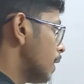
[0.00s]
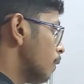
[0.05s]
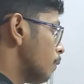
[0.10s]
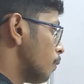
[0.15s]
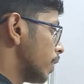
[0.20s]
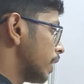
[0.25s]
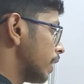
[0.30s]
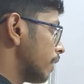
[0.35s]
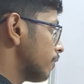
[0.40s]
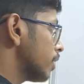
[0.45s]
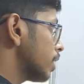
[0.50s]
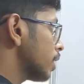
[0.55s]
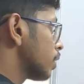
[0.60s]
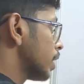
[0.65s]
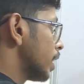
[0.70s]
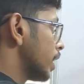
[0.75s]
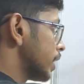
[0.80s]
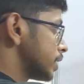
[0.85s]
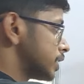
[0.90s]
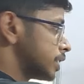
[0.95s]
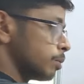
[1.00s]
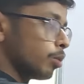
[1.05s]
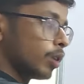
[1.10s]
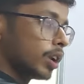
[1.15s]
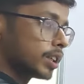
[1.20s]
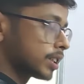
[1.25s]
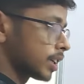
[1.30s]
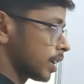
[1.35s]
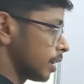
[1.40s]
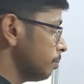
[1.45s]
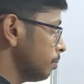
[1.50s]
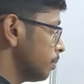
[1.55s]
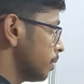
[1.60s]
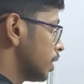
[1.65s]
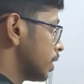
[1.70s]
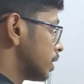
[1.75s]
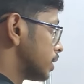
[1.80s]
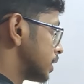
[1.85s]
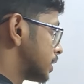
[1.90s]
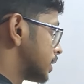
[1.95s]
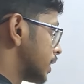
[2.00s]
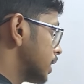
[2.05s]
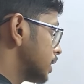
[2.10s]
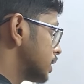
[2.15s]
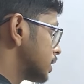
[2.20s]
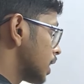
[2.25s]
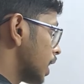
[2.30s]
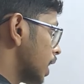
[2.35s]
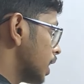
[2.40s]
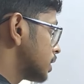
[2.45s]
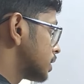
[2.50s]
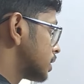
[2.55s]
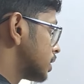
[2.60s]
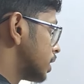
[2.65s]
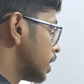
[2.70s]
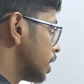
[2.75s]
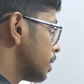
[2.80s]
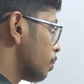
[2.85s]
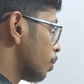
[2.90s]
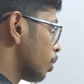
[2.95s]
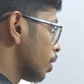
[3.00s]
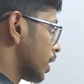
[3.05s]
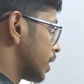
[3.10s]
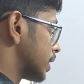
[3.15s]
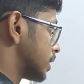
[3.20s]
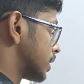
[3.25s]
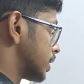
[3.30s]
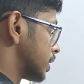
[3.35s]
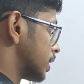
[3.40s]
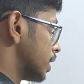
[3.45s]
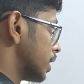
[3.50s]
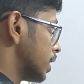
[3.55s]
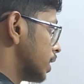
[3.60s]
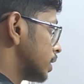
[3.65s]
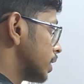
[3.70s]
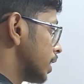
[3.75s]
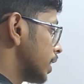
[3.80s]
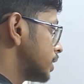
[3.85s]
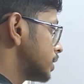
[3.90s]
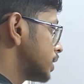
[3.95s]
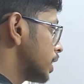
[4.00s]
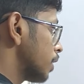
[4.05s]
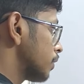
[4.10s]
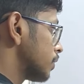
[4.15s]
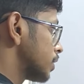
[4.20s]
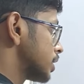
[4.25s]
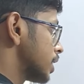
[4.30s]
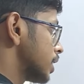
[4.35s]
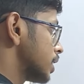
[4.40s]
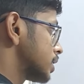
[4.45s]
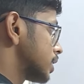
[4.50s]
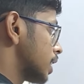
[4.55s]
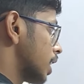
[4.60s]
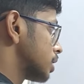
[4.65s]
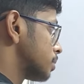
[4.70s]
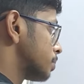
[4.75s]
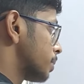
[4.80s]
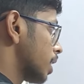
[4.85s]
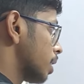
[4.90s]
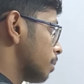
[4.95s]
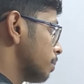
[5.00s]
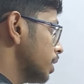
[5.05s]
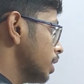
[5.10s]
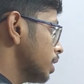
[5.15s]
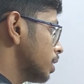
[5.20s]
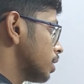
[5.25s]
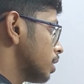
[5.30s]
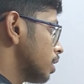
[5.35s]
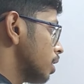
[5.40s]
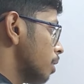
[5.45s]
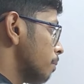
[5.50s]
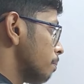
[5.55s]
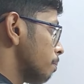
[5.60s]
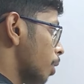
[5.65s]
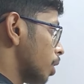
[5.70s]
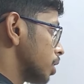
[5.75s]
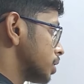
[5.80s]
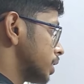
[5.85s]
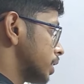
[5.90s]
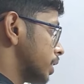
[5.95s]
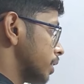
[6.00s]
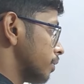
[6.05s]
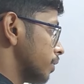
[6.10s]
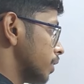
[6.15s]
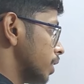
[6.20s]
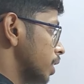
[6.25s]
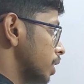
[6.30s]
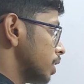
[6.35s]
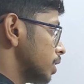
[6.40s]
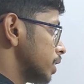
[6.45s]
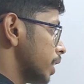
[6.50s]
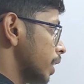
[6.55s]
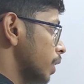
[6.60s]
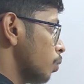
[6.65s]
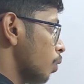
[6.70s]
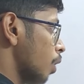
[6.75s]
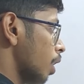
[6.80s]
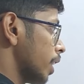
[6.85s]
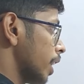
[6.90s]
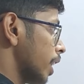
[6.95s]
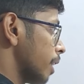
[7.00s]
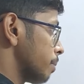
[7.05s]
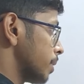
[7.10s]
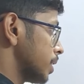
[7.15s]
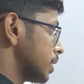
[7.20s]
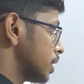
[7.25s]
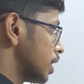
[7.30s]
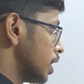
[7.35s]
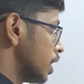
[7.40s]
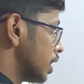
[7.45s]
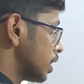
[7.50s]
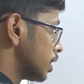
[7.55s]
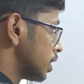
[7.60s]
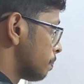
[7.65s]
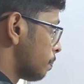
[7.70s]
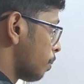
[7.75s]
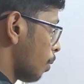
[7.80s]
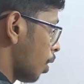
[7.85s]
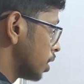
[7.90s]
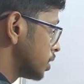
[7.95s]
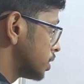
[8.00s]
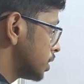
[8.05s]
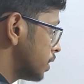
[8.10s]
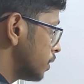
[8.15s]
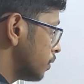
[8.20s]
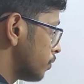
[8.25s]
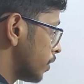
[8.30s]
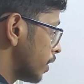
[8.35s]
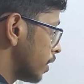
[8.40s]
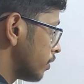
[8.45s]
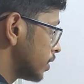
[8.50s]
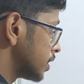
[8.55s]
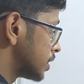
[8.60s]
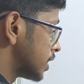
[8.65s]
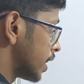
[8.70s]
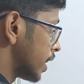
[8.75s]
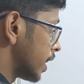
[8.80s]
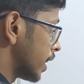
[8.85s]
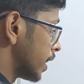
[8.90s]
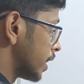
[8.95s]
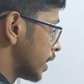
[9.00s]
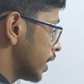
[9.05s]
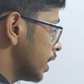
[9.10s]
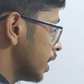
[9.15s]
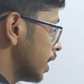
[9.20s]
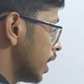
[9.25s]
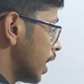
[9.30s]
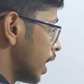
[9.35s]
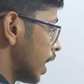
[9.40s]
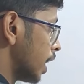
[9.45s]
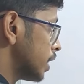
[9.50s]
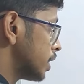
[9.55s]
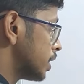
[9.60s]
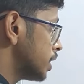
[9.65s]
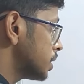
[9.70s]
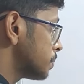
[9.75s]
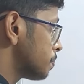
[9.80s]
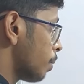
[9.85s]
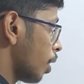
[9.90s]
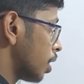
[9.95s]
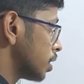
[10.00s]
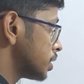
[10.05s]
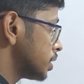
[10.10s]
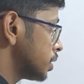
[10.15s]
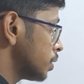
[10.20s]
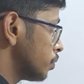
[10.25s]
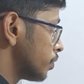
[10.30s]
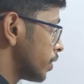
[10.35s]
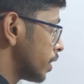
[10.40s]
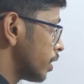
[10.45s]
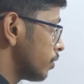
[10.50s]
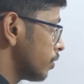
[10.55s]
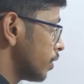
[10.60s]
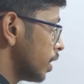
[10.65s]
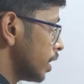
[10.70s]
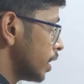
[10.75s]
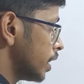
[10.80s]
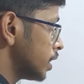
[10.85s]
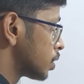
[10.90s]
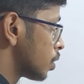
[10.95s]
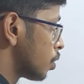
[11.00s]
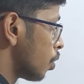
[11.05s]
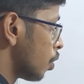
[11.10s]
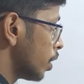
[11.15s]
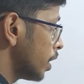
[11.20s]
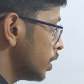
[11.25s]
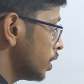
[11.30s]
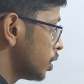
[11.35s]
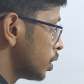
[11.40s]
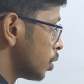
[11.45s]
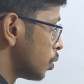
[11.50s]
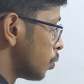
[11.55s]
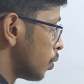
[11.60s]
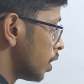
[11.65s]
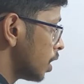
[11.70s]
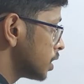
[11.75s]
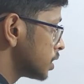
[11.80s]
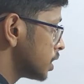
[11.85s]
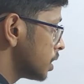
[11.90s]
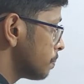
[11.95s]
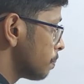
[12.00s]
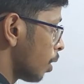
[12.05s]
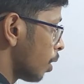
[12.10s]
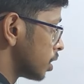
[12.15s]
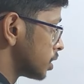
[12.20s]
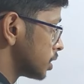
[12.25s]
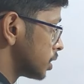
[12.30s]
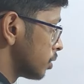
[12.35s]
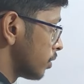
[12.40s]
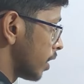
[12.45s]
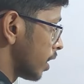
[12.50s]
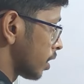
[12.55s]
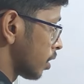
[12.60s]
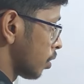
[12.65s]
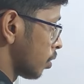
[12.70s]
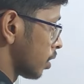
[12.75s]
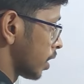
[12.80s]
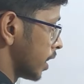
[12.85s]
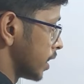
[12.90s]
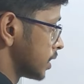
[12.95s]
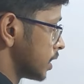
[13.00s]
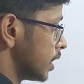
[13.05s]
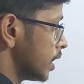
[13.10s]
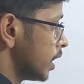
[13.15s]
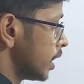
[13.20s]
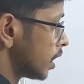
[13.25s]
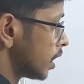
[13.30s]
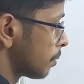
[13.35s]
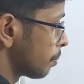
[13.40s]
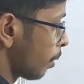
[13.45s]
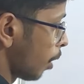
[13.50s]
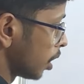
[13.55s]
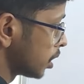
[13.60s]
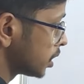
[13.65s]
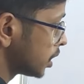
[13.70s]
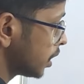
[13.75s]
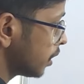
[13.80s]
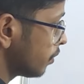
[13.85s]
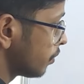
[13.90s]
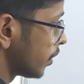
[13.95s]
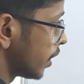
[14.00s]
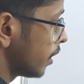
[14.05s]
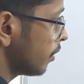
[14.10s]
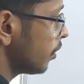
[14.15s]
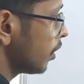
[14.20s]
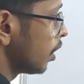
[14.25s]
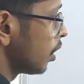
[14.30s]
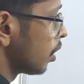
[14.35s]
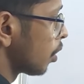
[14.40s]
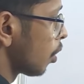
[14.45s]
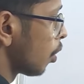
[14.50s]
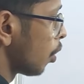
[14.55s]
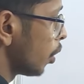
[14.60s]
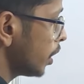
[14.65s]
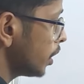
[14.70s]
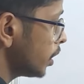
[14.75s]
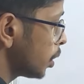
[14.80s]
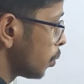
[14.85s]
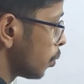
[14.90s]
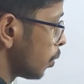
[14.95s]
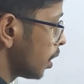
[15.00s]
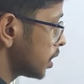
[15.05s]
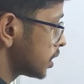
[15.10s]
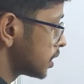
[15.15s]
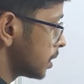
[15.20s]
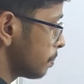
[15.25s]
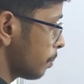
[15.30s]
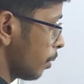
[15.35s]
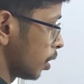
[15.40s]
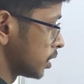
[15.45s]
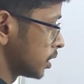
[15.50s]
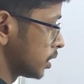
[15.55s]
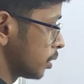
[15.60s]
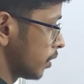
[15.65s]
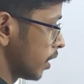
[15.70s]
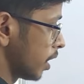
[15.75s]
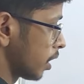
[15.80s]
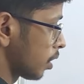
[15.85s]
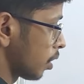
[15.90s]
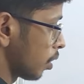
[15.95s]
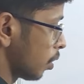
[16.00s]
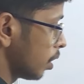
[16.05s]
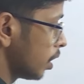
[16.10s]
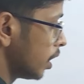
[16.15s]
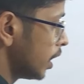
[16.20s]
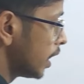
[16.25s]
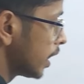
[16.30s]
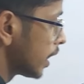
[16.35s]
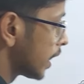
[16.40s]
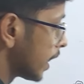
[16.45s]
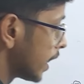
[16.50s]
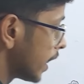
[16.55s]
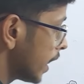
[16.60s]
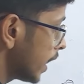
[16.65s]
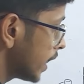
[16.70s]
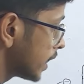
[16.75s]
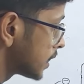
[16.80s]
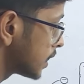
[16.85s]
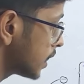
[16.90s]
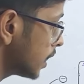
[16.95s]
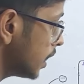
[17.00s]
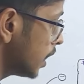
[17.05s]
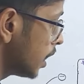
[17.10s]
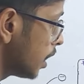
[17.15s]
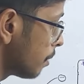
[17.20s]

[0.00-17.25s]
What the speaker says: Whenever a stimulus comes, the cell starts depolarizing. The inside of the cell starts becoming positive. Then what happens? The positive wave is generated, and this positive wave is going towards the positive electrode guys. Positive wave going towards the positive electrode creates a